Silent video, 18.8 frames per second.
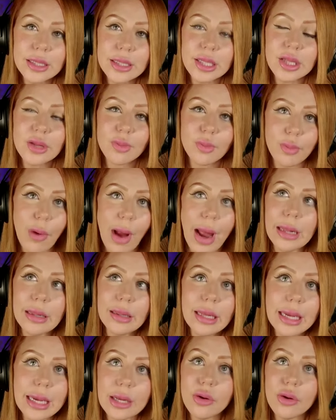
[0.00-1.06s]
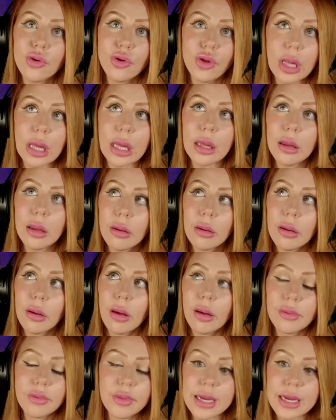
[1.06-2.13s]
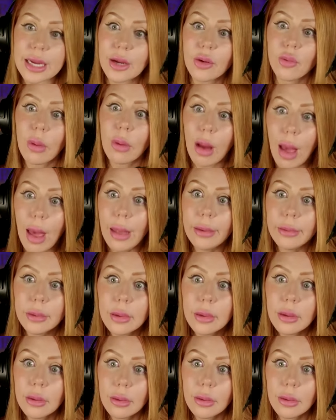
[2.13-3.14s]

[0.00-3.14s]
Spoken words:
this sprightly energy that can run